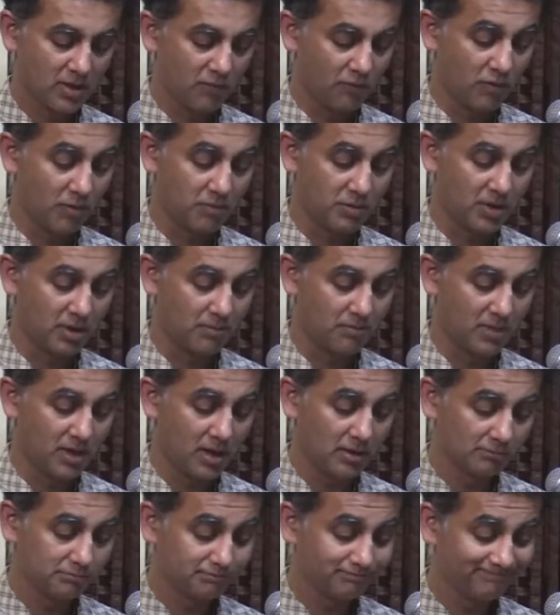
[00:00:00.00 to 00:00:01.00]
Vipralamba.
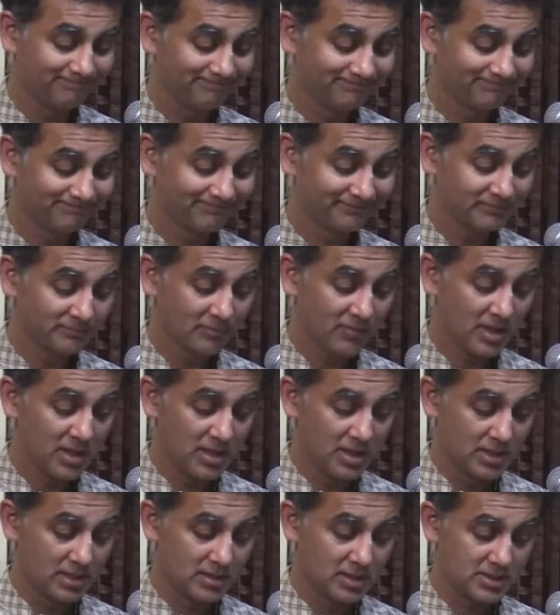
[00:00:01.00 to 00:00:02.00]

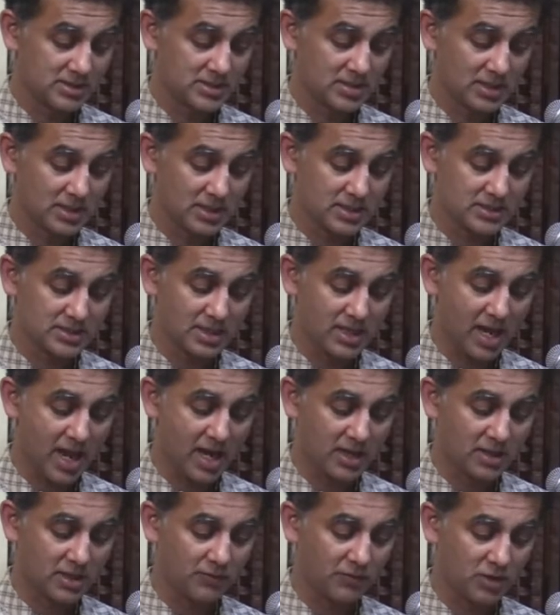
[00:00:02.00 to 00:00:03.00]
This is an
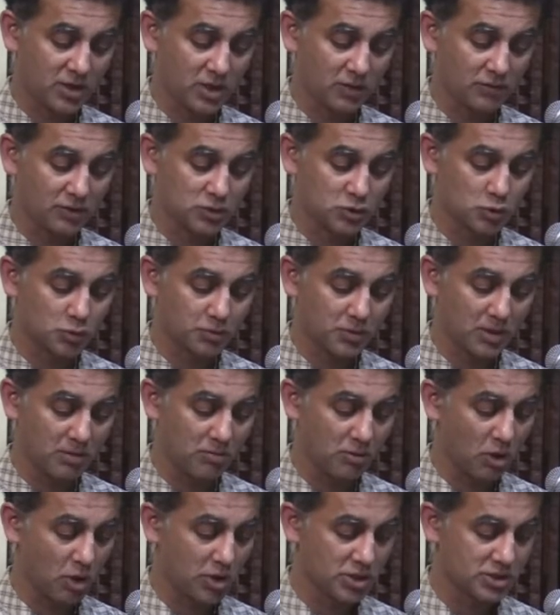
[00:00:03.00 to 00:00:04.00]
activity of the Supreme
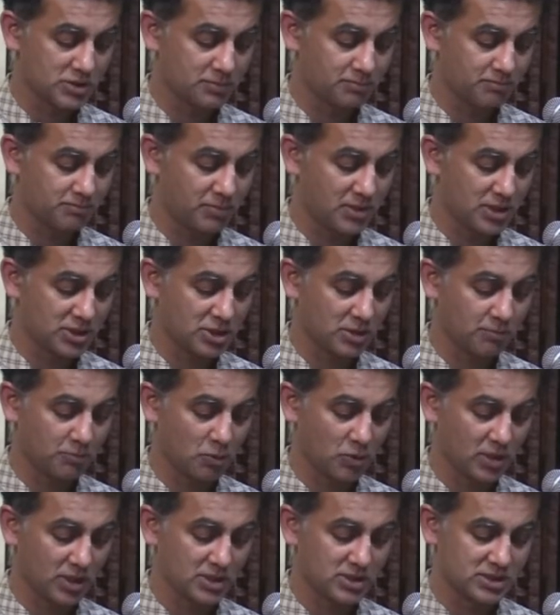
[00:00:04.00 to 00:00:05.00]
Lord's pleasure
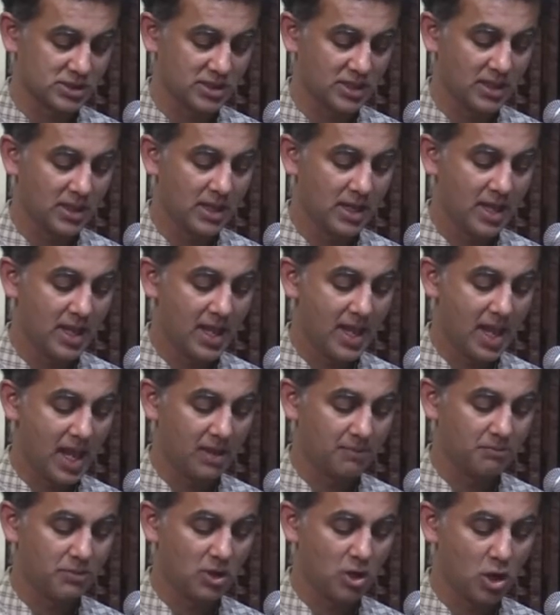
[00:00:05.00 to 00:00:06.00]
potency
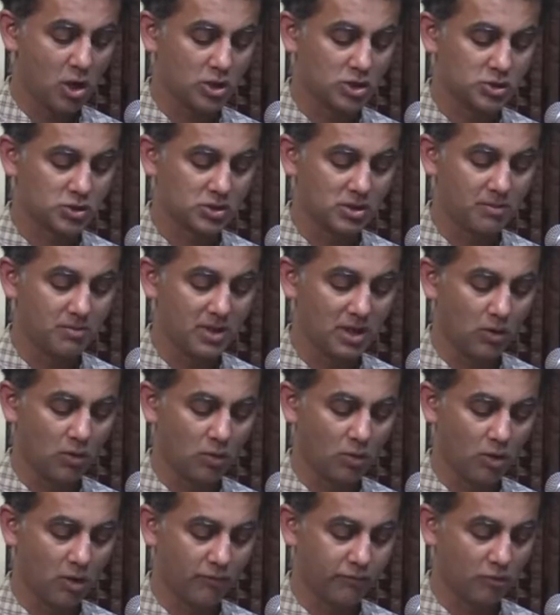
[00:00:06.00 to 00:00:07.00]
and belongs to the
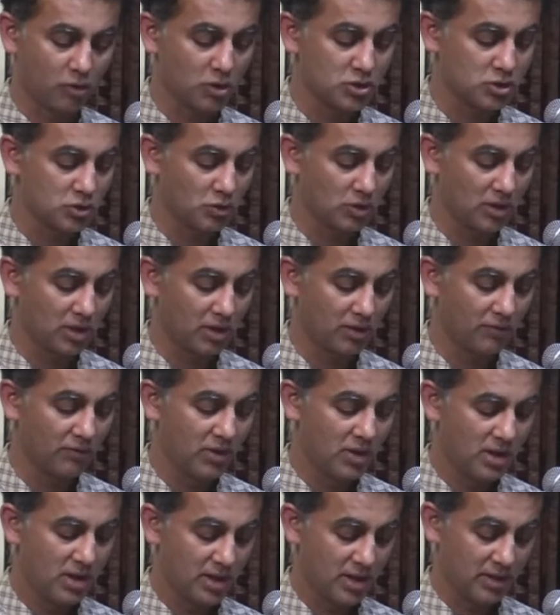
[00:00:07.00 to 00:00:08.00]
mellow of conjugal love
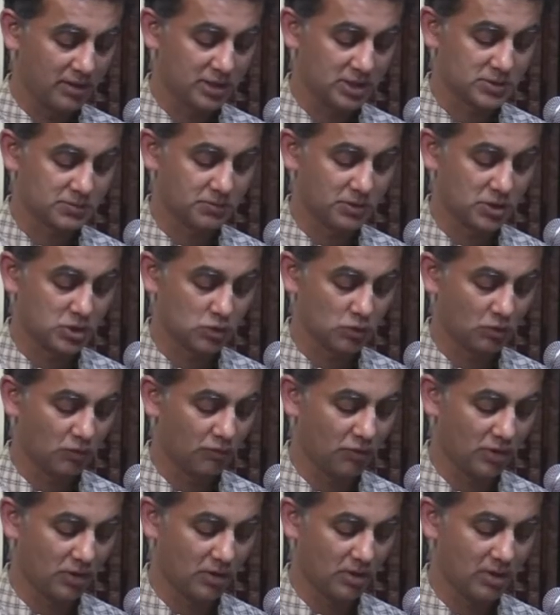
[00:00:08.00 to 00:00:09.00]
in the spiritual
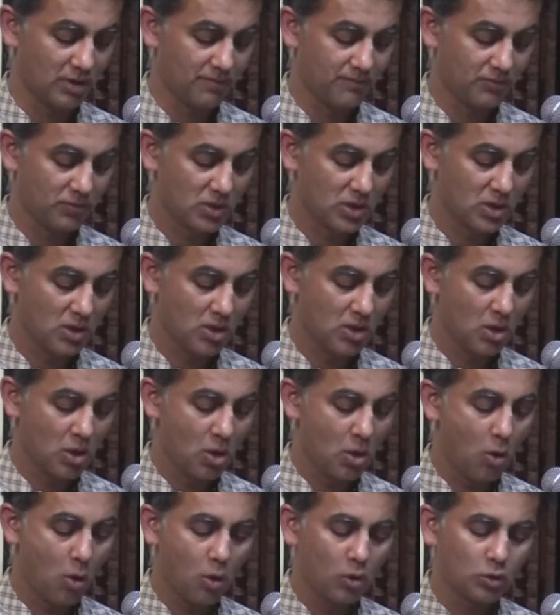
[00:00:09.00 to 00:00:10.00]
world.
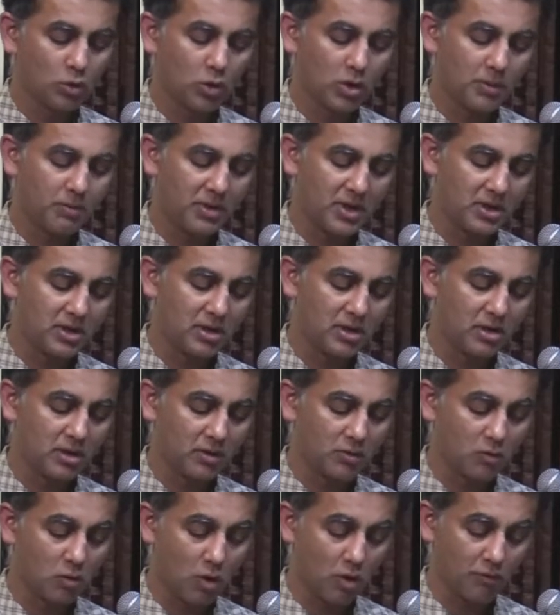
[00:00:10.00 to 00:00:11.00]
Although repeatedly
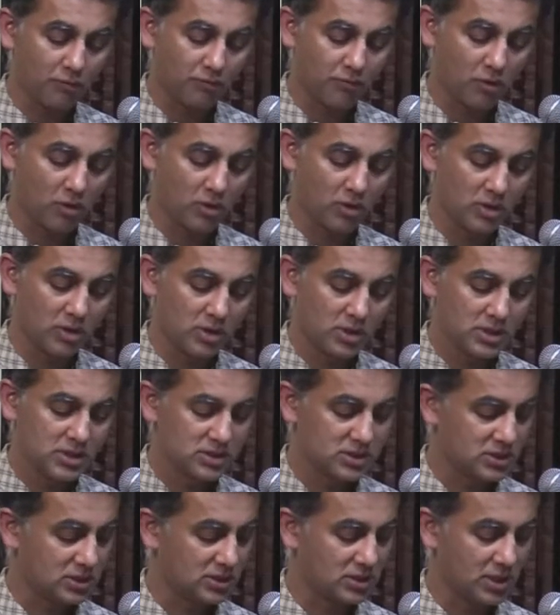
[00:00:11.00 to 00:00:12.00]
called for,
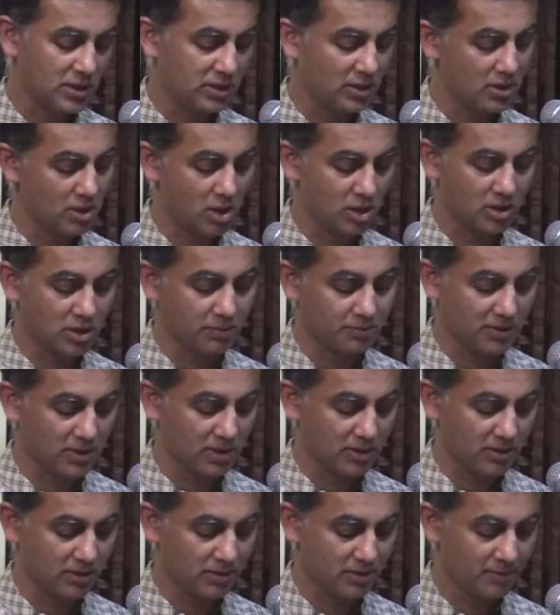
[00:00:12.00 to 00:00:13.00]
Sita did not
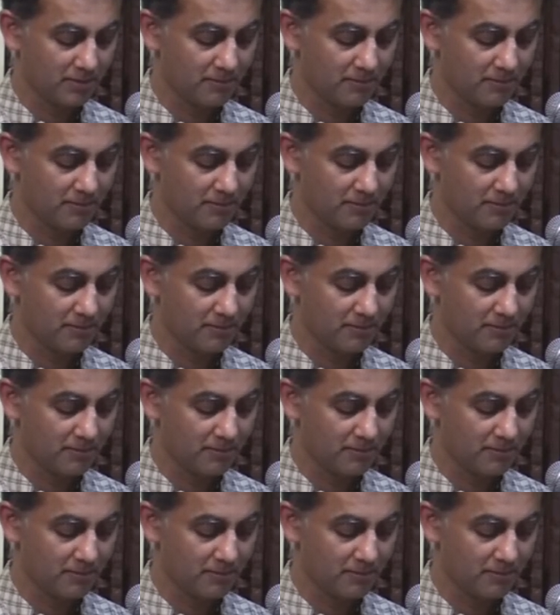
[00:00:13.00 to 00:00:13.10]
appear.